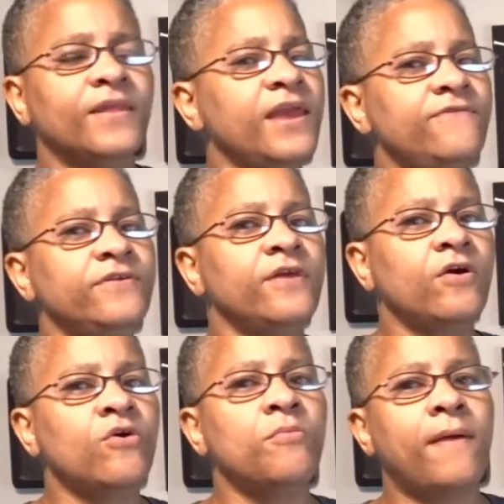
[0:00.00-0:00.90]
Even
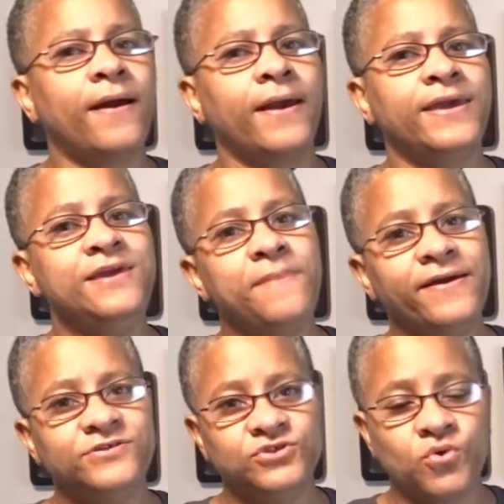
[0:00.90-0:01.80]
though my
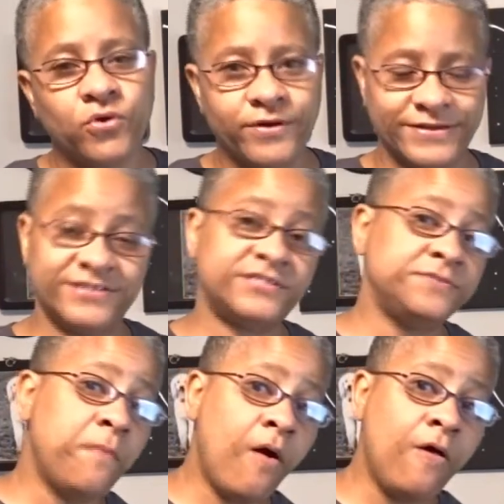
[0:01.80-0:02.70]
eBay store is
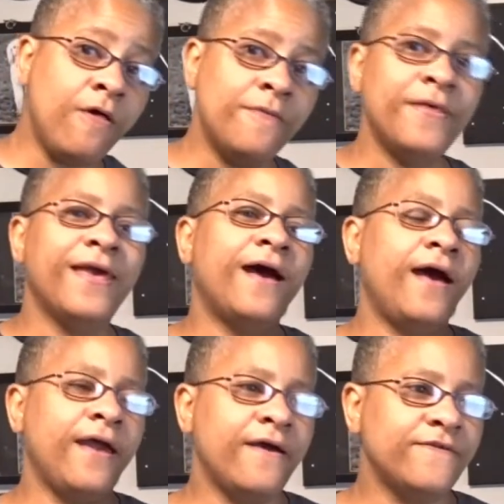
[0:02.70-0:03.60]
small,
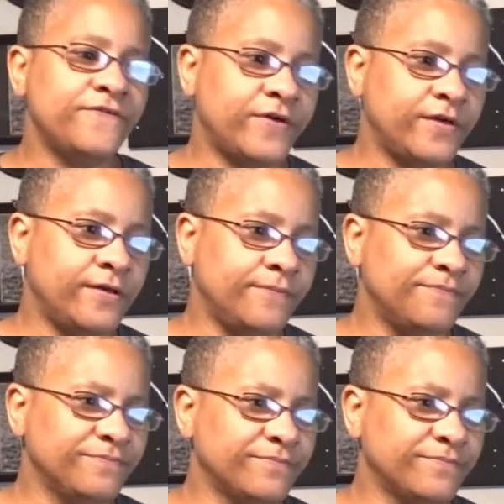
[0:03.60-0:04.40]
I don't